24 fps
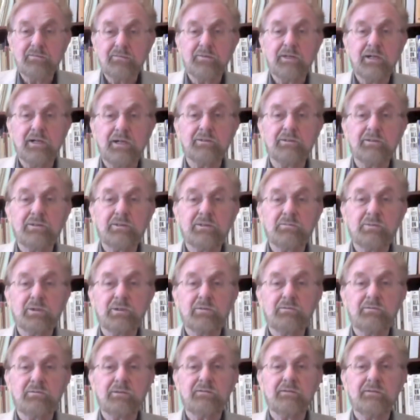found in the book
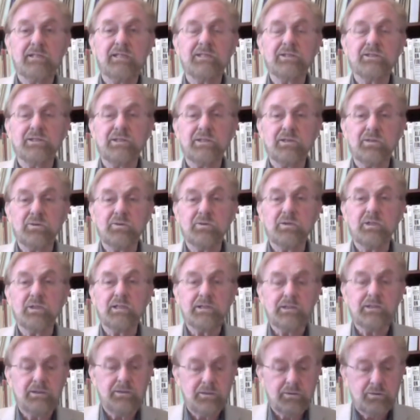of Revelation,
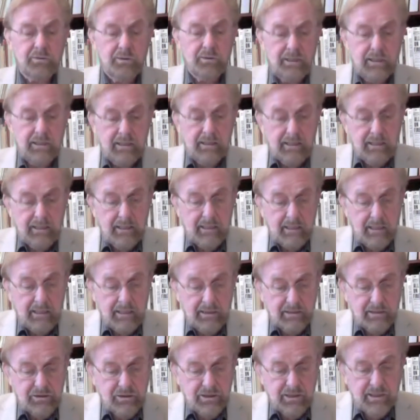according to
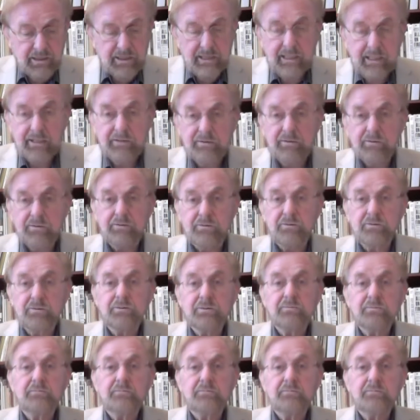uh, John Andrews,